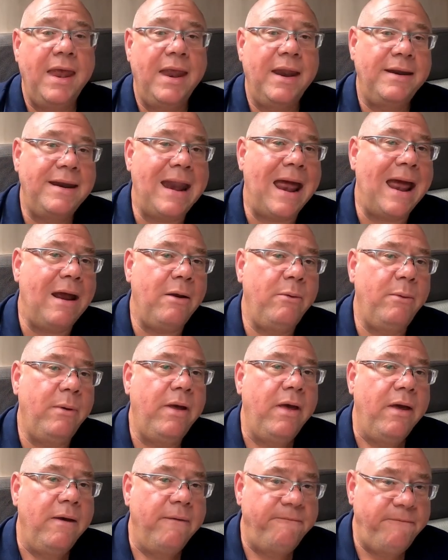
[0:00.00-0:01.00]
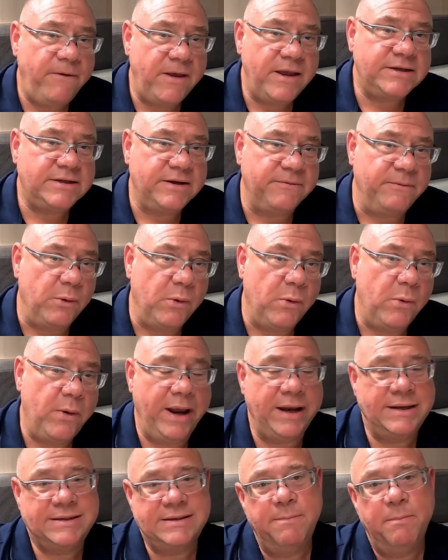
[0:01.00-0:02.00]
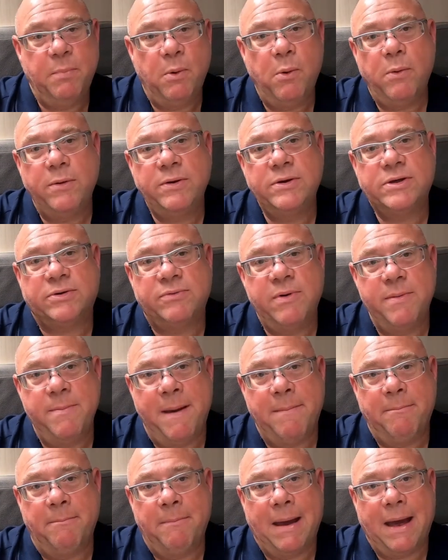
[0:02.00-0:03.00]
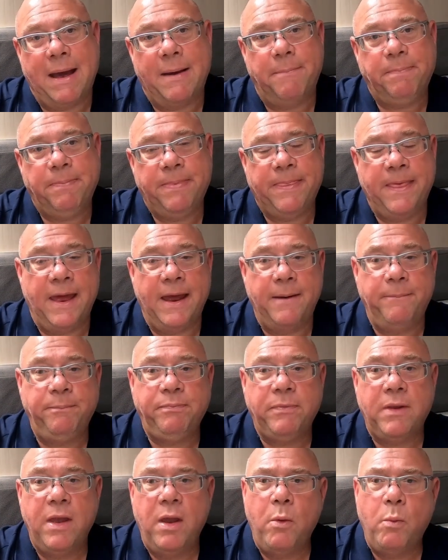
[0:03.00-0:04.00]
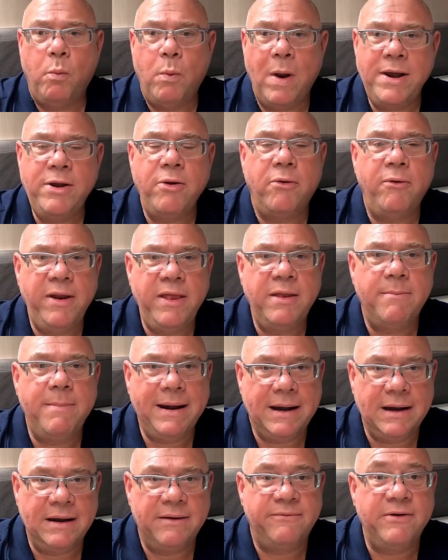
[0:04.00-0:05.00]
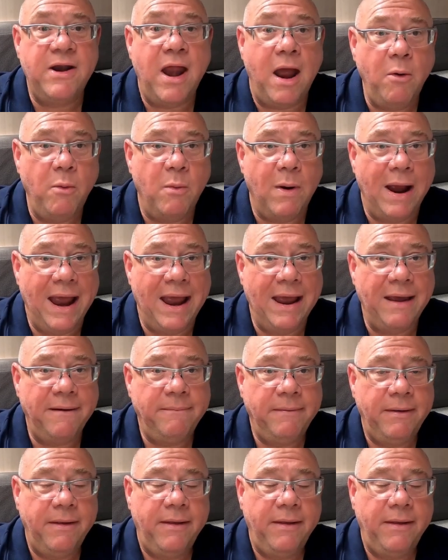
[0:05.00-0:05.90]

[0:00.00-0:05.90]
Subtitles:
Now, first of all, it's important to remember that when you're in the middle of nowhere,